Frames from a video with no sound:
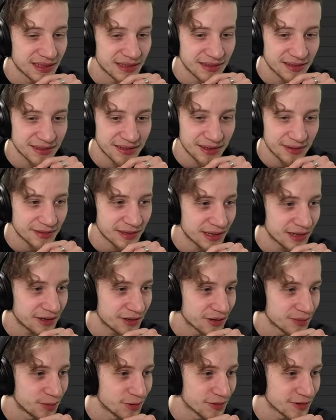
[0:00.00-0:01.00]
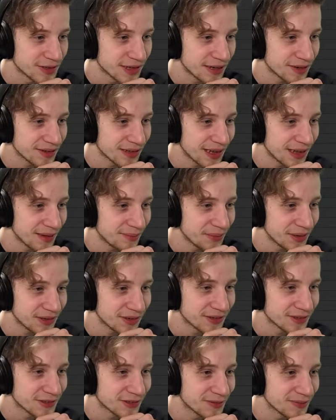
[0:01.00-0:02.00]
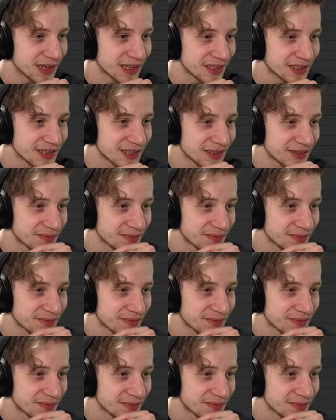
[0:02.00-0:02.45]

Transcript: Sounds like your books are not helping you too much.